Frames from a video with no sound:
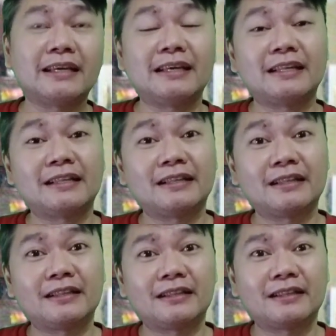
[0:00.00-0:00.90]

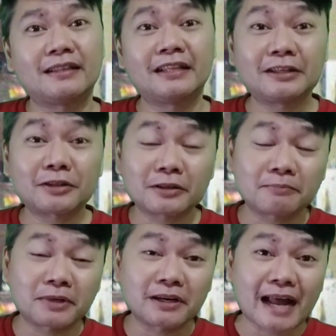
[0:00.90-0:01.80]
in
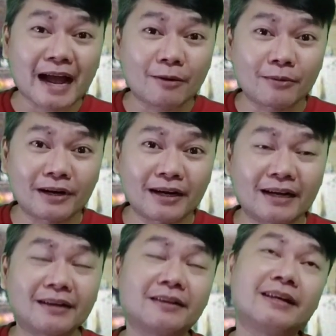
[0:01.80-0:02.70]
liter per hour, ha,